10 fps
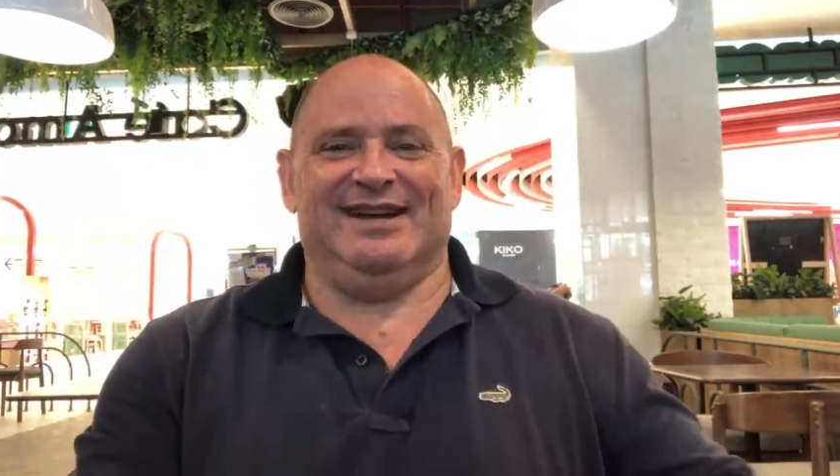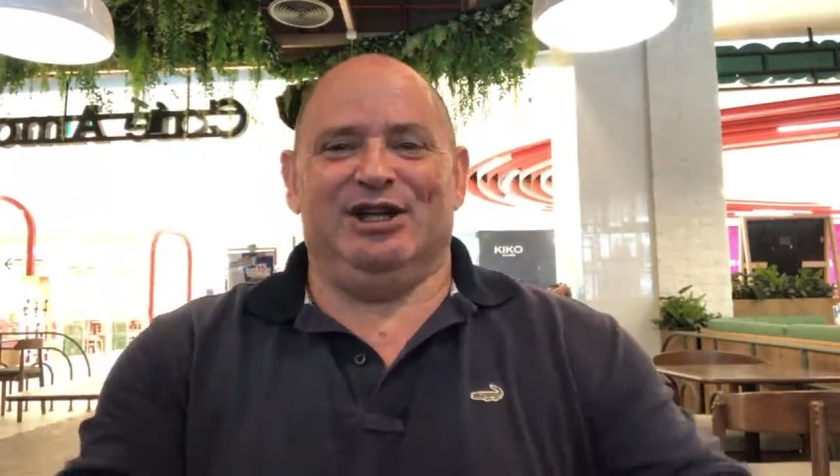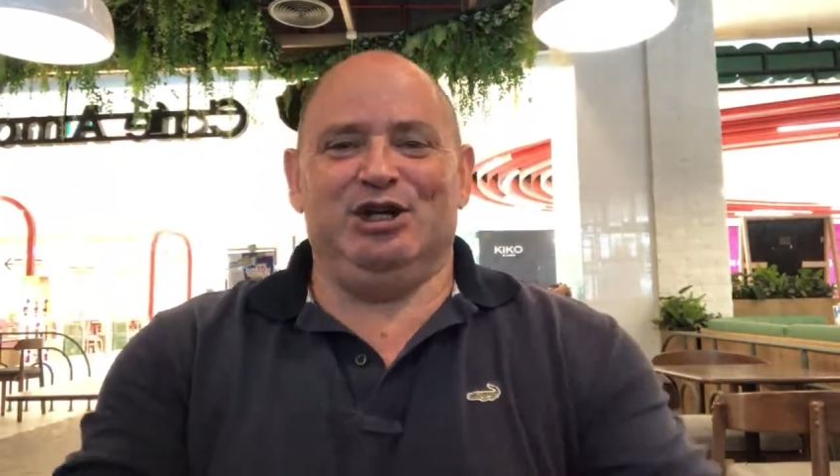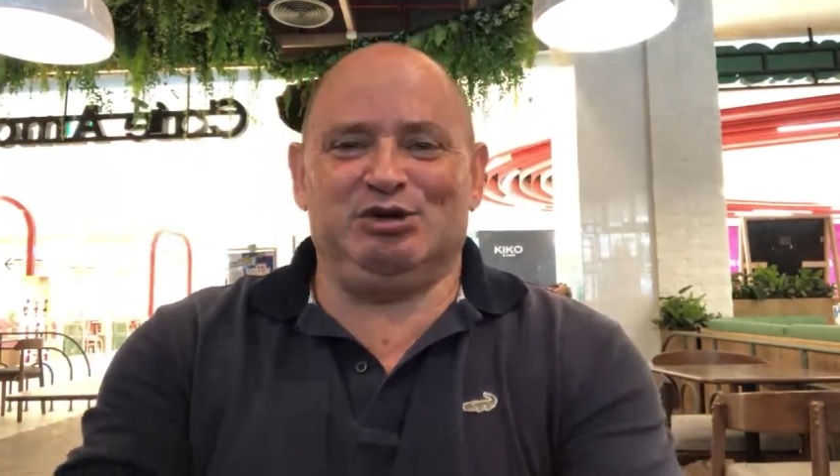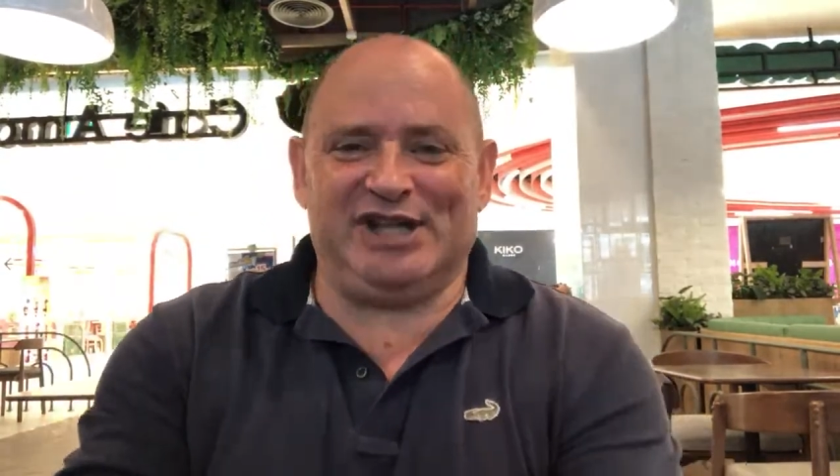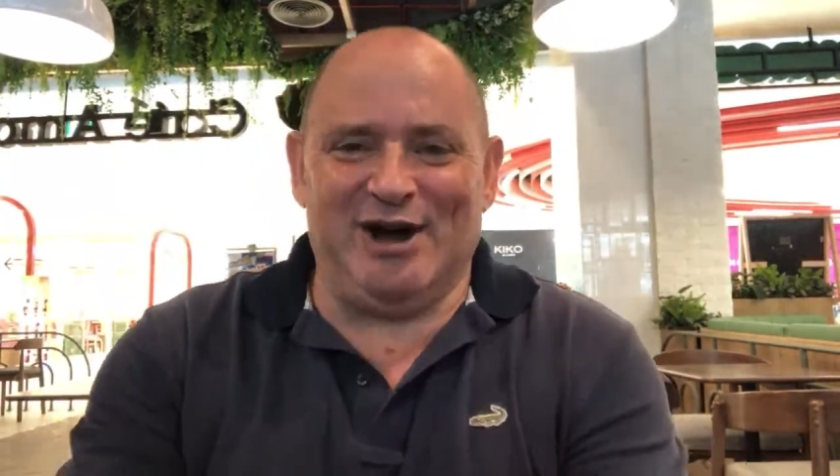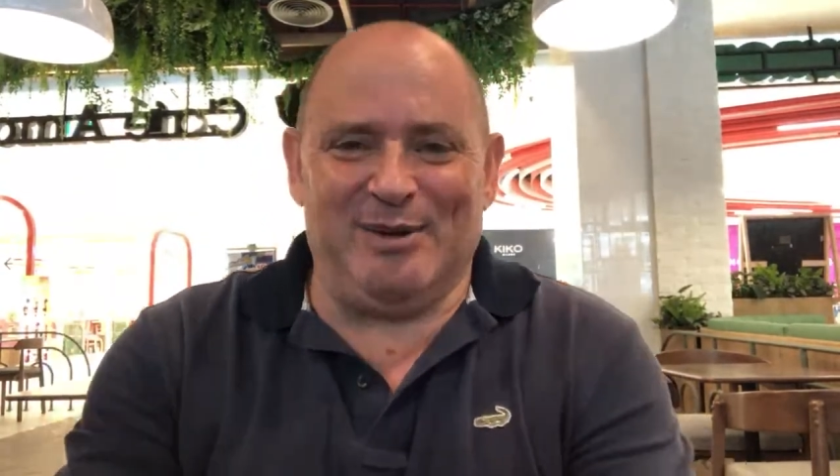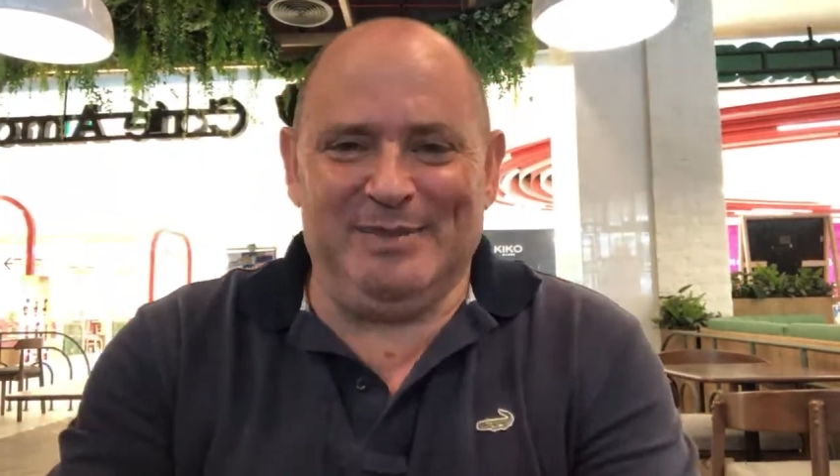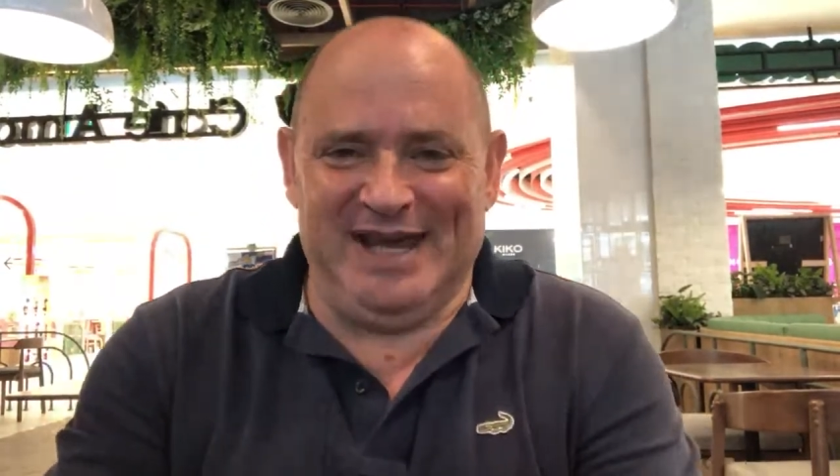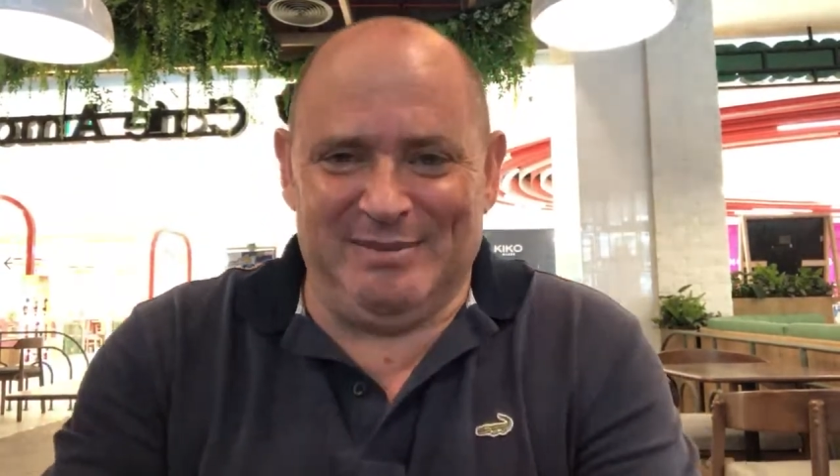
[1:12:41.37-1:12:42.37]
You tell
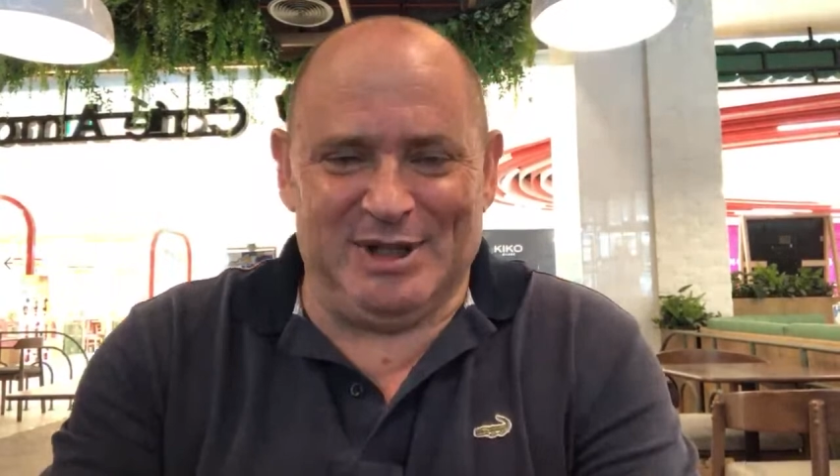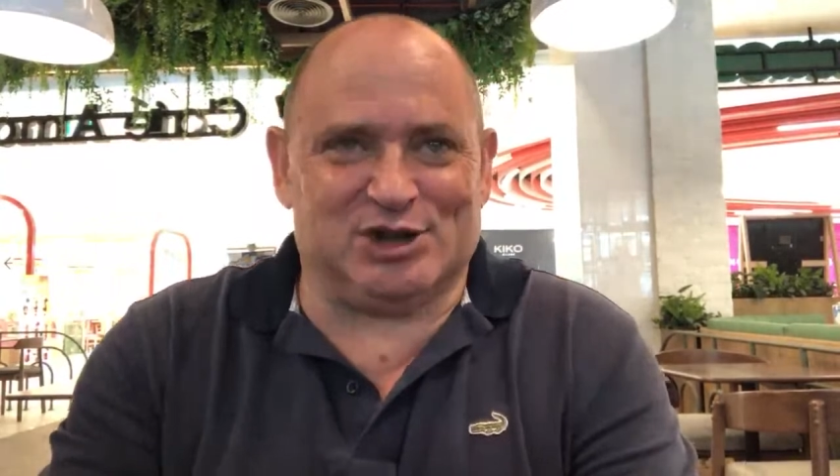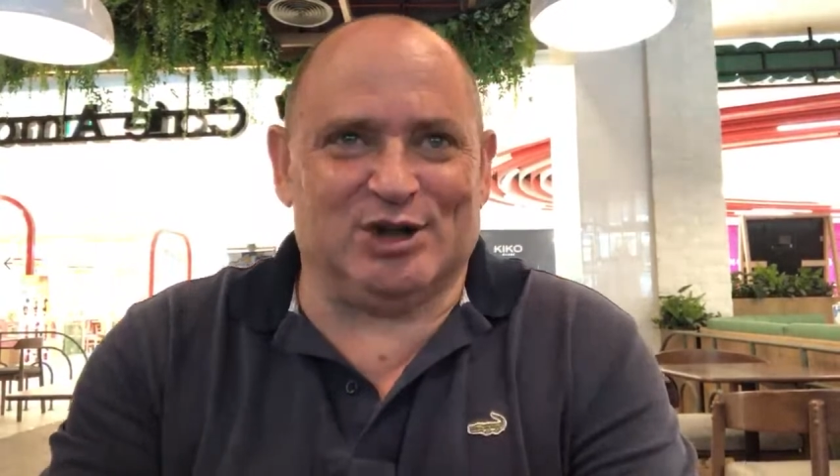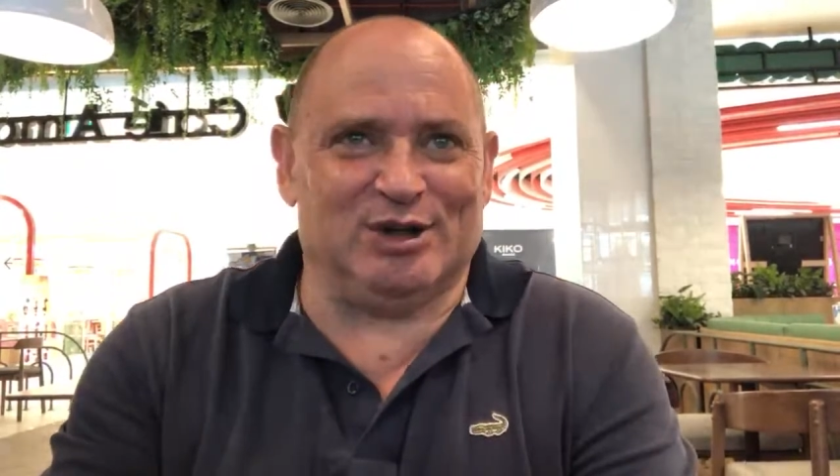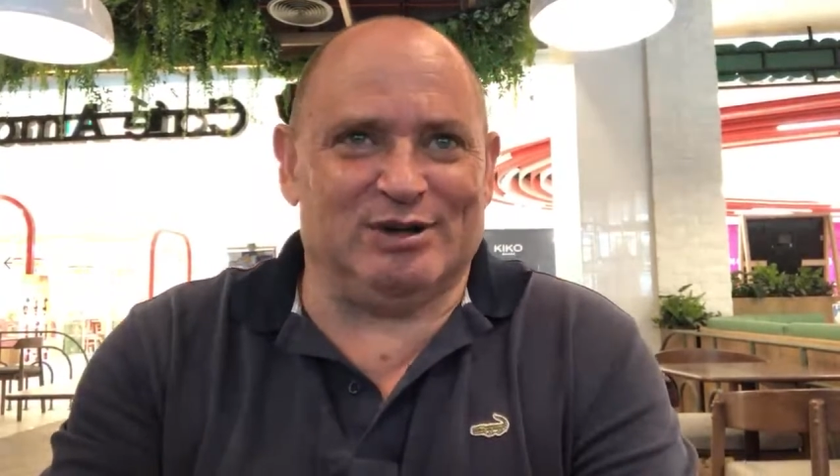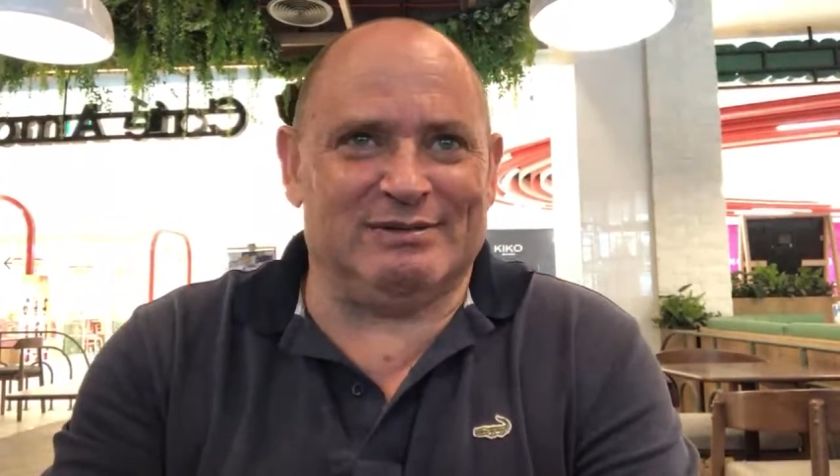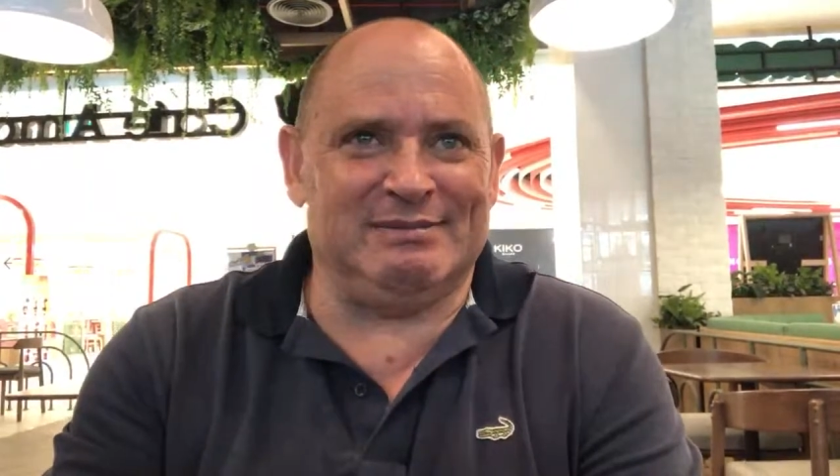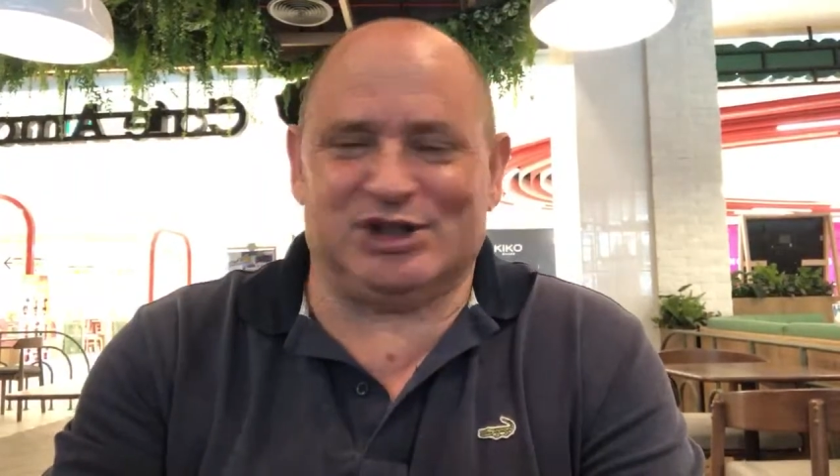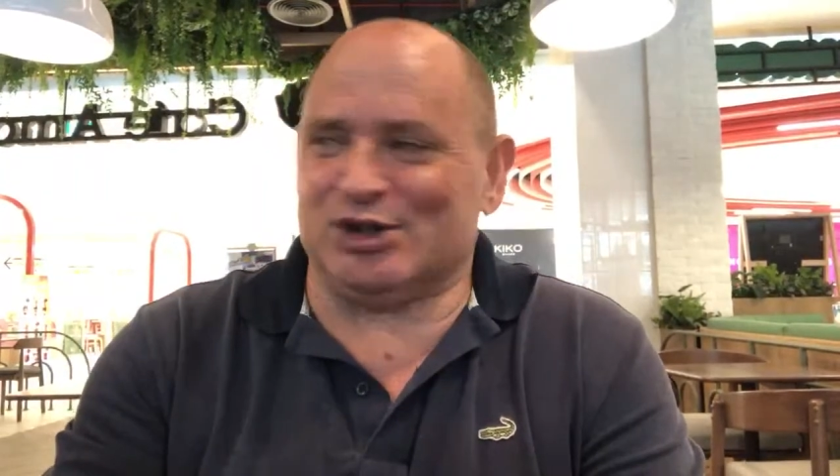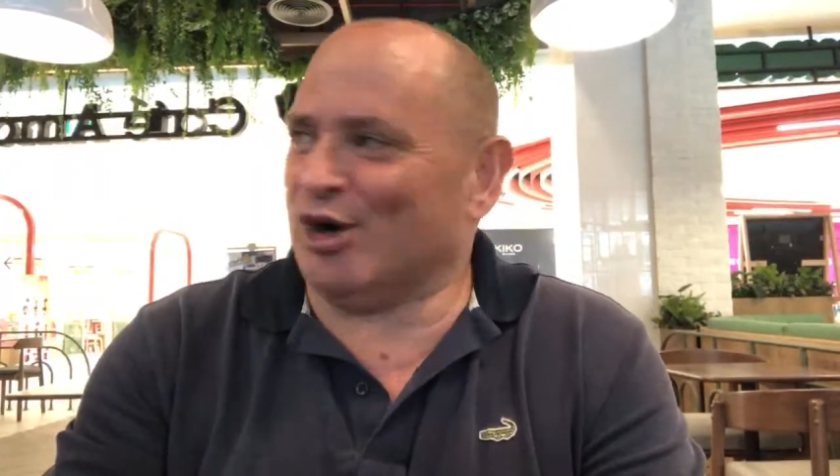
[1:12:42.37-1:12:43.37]
me,
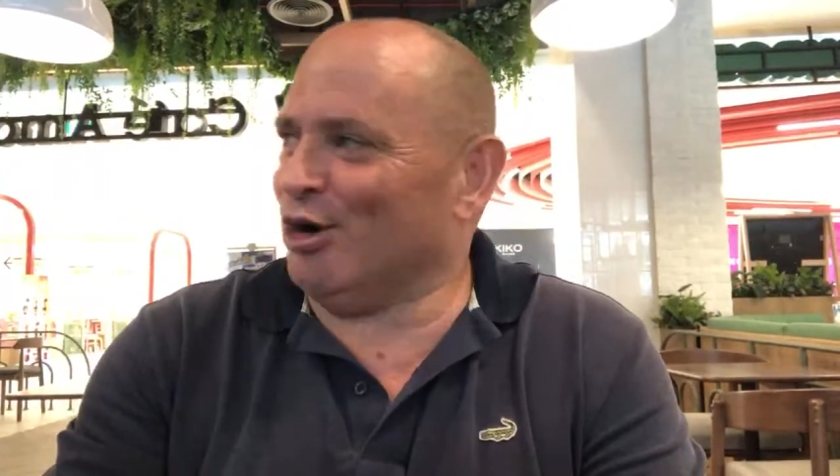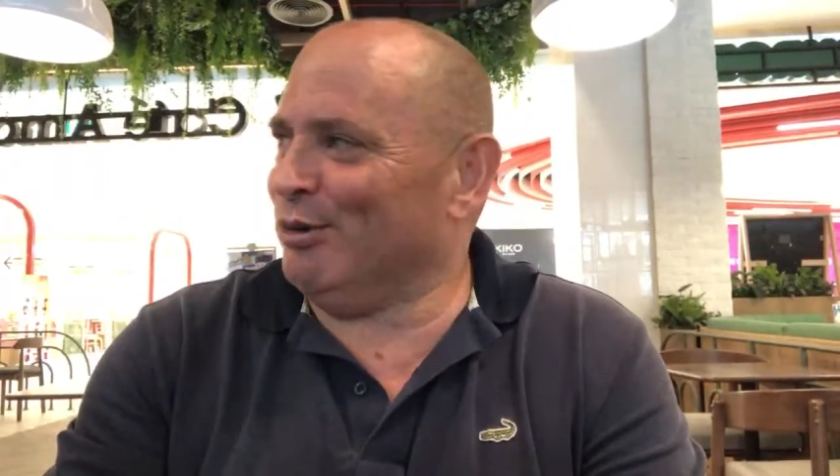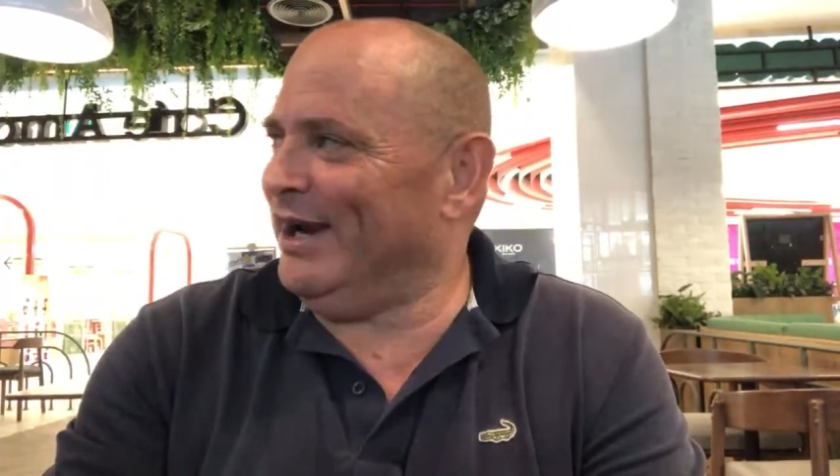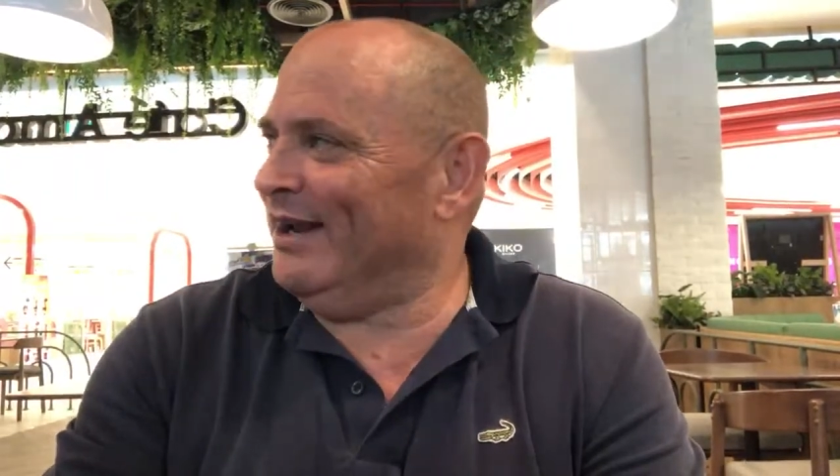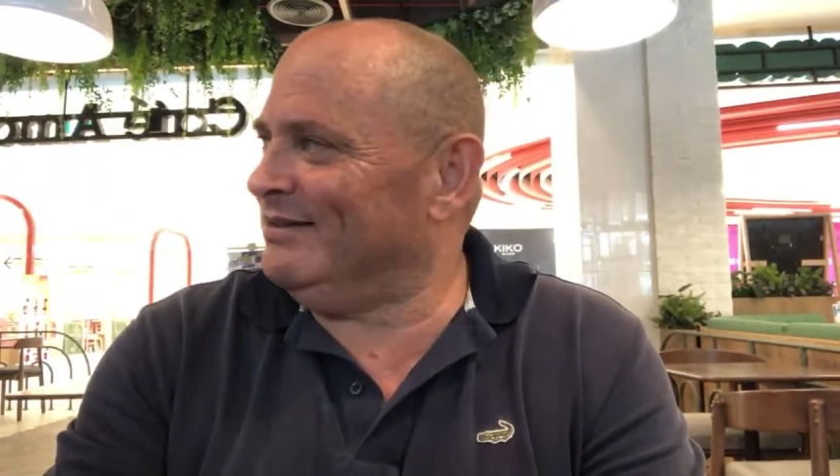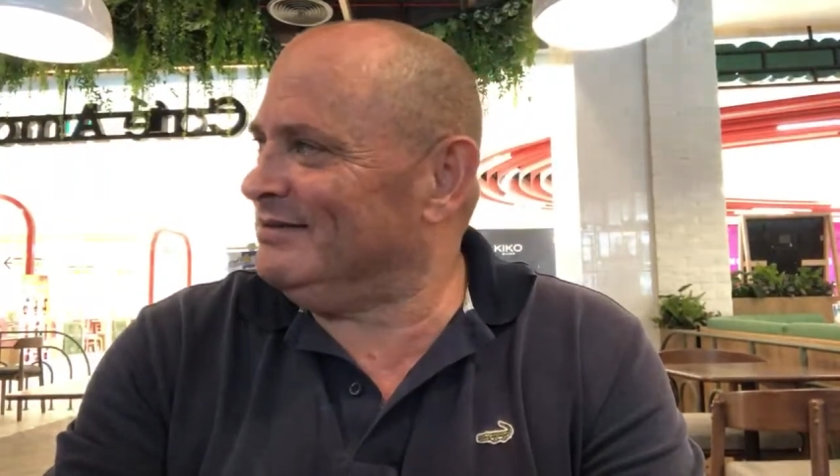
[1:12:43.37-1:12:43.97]
Mr. Korean.